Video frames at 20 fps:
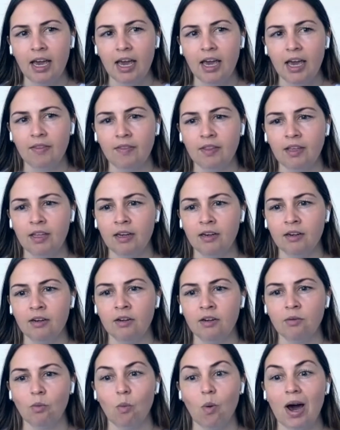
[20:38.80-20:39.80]
And
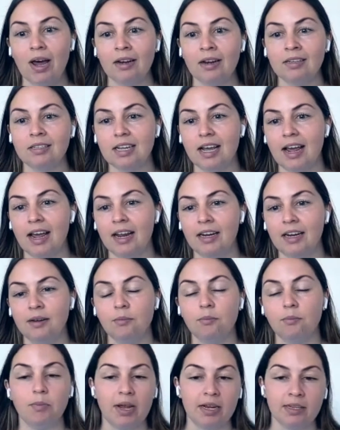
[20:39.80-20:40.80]
then one
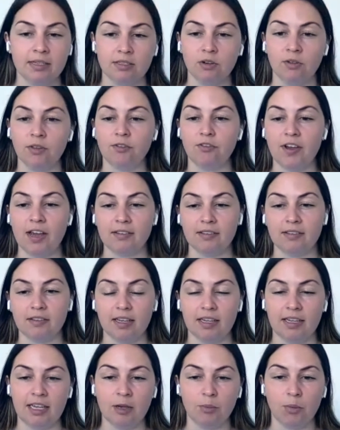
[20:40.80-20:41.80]
day, based on the fact that
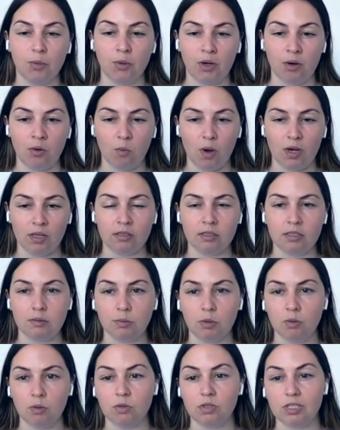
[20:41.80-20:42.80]
they kept putting one
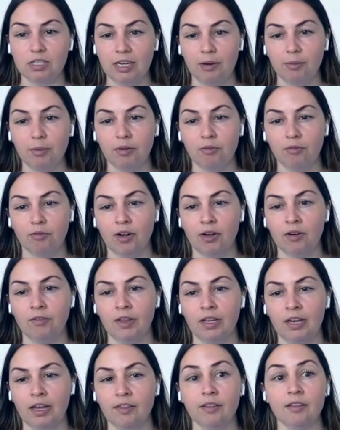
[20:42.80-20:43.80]
small step in front of
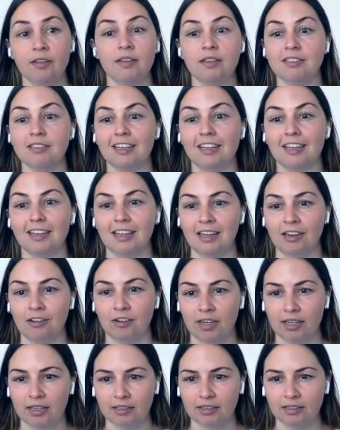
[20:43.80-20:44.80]
the other, there's a
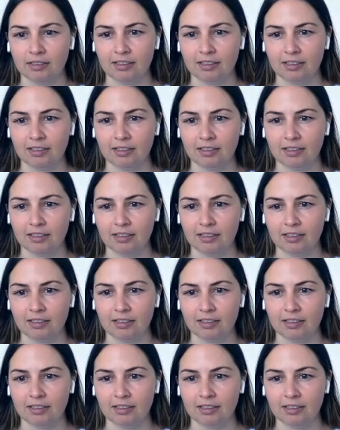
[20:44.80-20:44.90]
clearing.